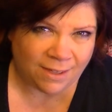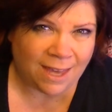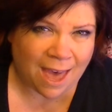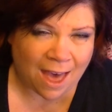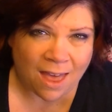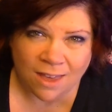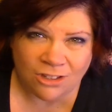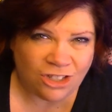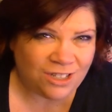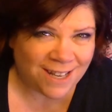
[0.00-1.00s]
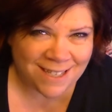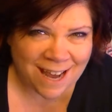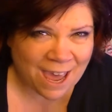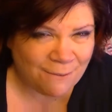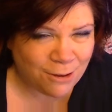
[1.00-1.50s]
Yeah, she doesn't
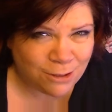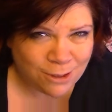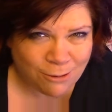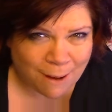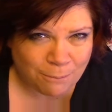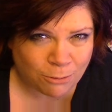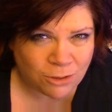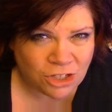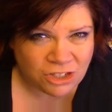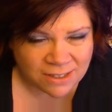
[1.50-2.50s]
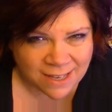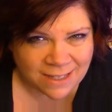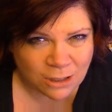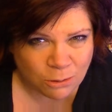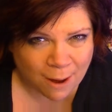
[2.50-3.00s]
have a scrap room. She just
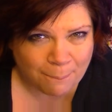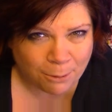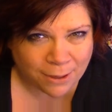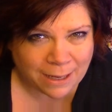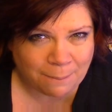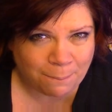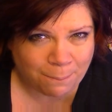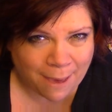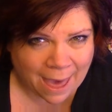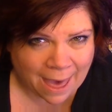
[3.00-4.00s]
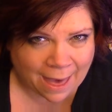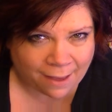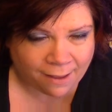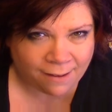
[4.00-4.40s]
has a scrapbooking bag.